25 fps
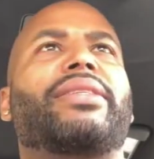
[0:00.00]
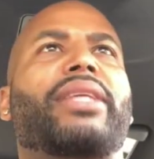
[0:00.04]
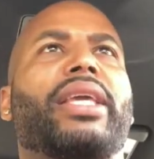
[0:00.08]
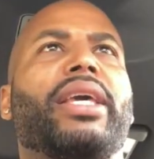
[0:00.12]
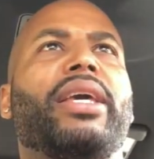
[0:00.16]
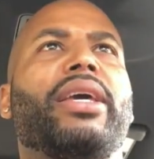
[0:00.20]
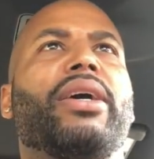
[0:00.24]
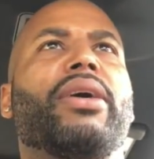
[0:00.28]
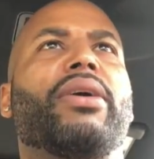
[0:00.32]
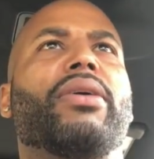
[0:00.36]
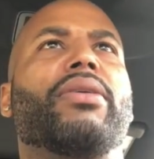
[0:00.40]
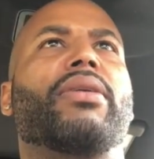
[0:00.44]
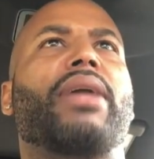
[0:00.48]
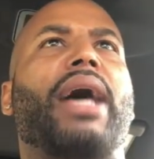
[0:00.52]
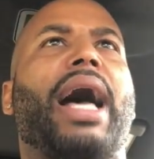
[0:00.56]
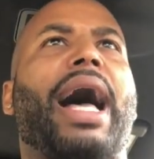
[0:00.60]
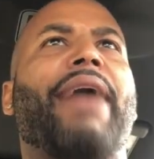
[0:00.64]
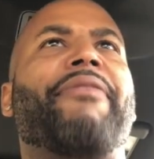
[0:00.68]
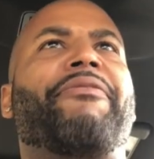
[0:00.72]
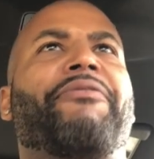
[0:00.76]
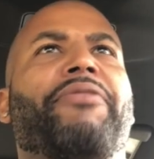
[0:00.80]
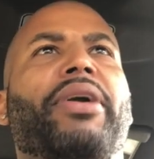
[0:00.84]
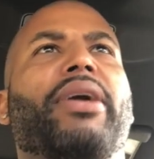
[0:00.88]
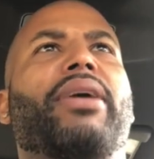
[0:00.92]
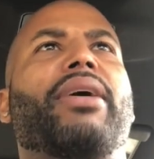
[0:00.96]
skilled.
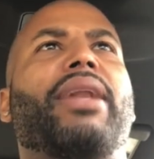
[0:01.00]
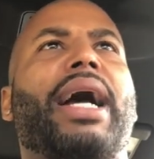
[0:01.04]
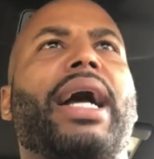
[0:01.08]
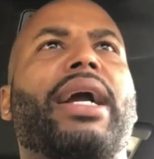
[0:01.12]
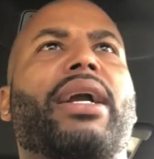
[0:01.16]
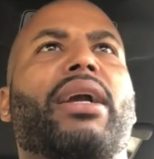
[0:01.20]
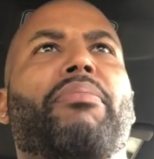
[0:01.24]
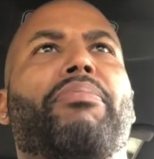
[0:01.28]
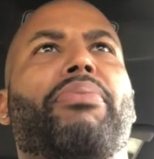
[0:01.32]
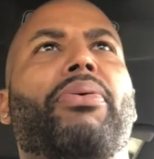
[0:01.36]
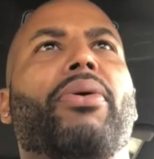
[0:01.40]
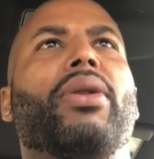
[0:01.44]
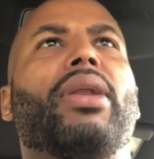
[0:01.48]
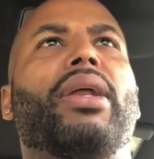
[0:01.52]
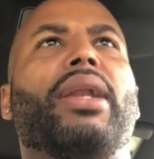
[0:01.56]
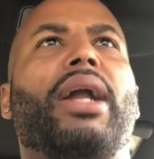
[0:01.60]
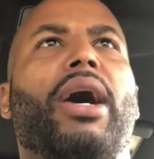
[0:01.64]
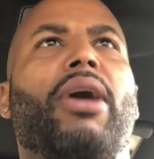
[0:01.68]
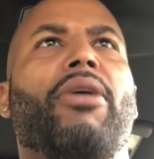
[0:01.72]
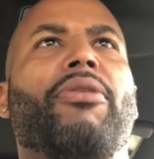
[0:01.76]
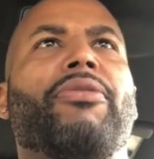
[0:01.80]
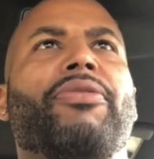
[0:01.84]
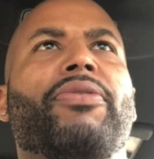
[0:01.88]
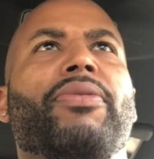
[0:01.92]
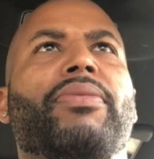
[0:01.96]
I figured I could pull it
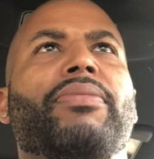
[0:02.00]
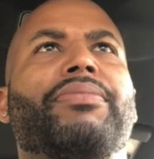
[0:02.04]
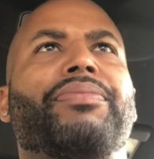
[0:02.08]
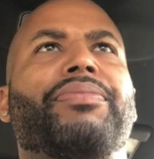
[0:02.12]
off.